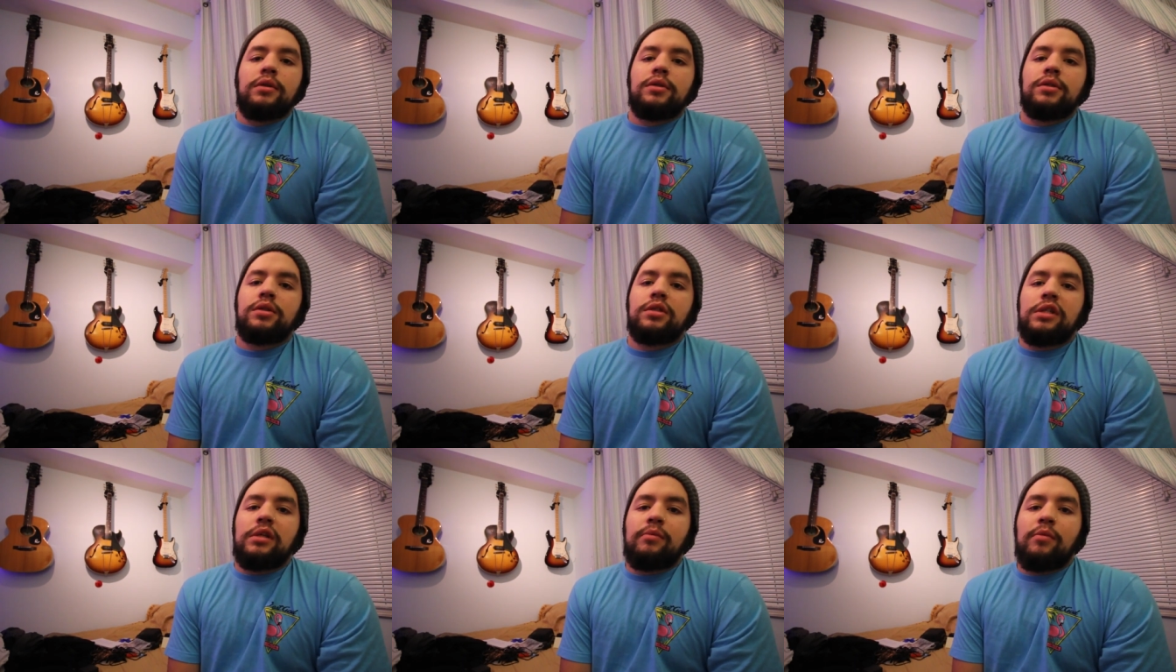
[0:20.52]

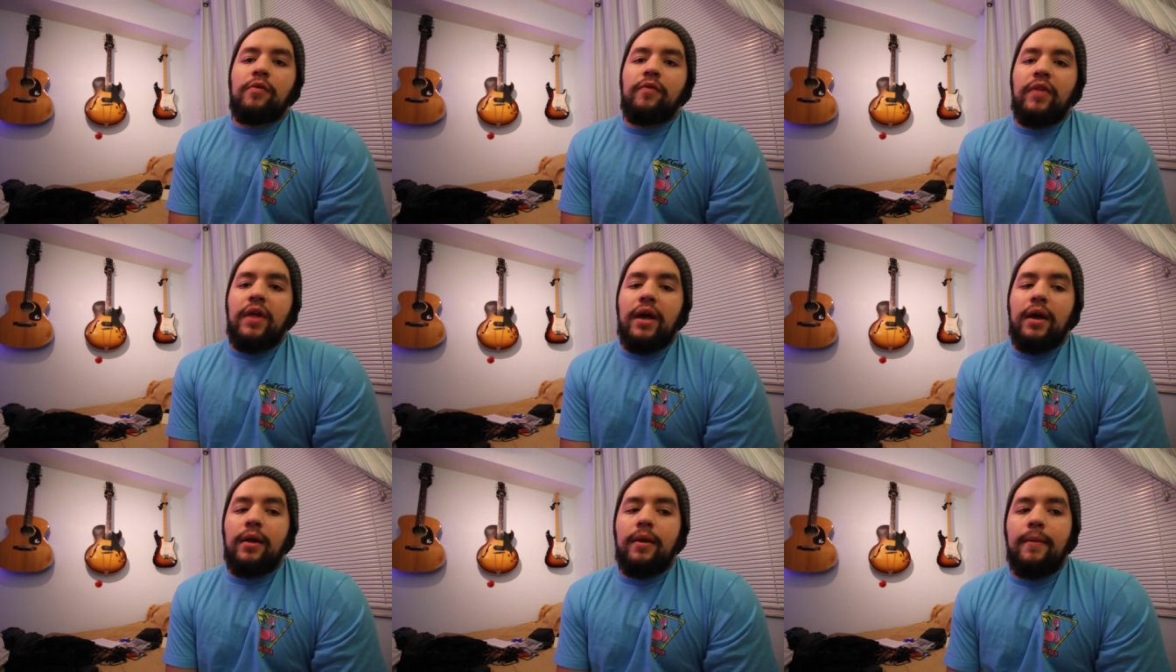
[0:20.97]
some of
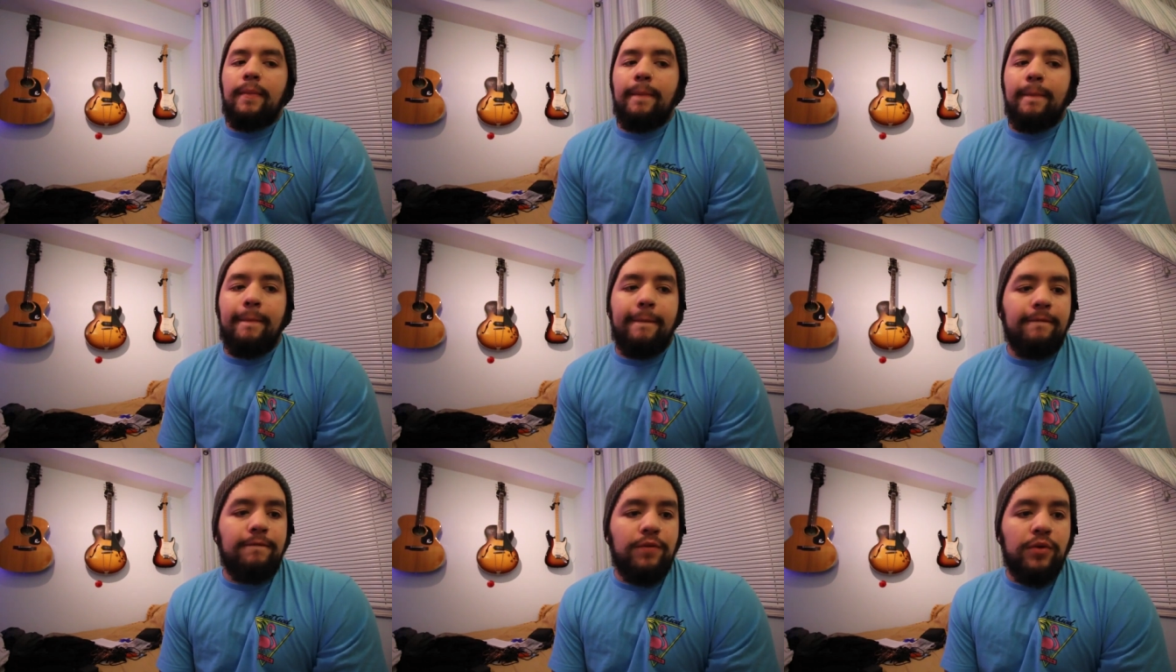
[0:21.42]
that
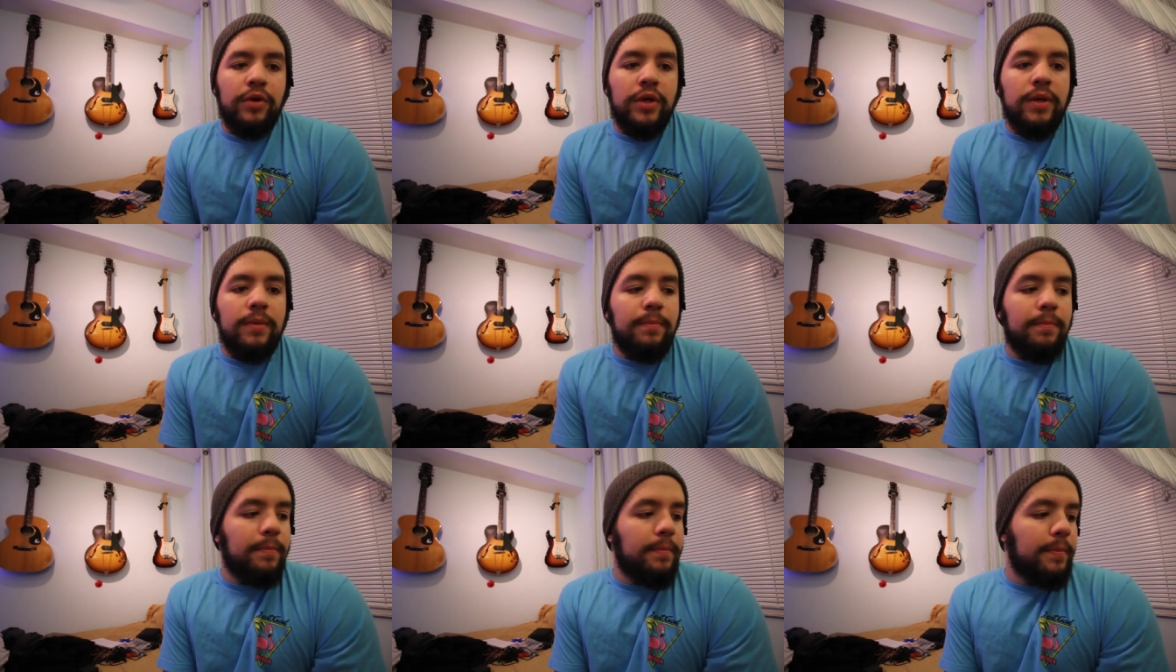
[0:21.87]
for
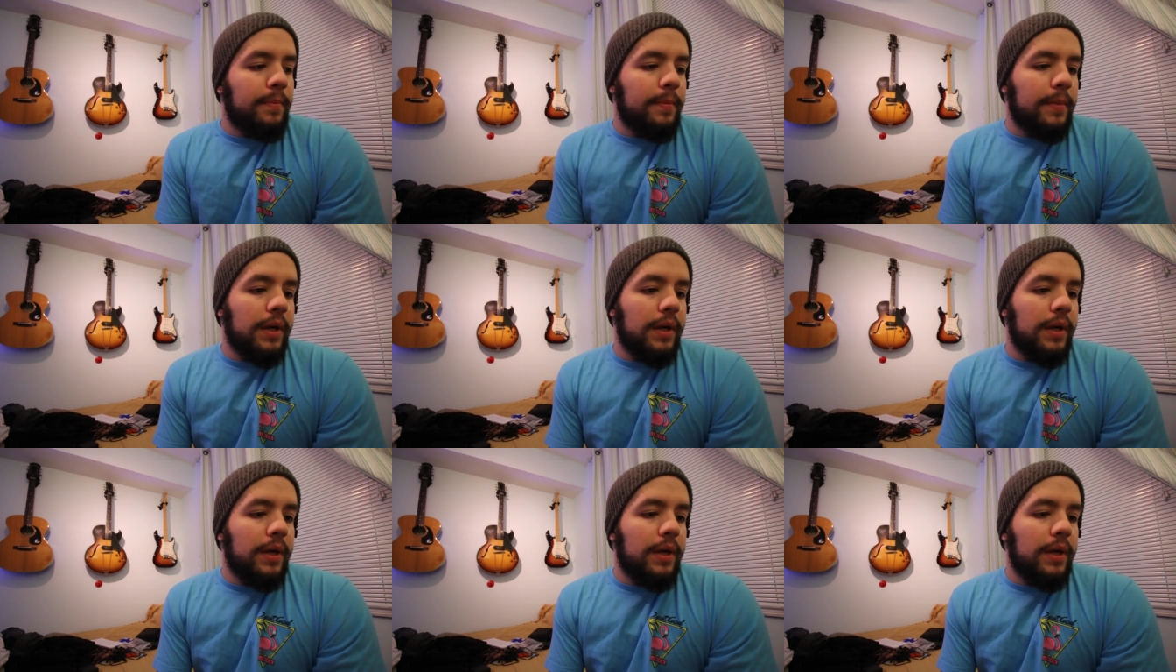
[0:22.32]
him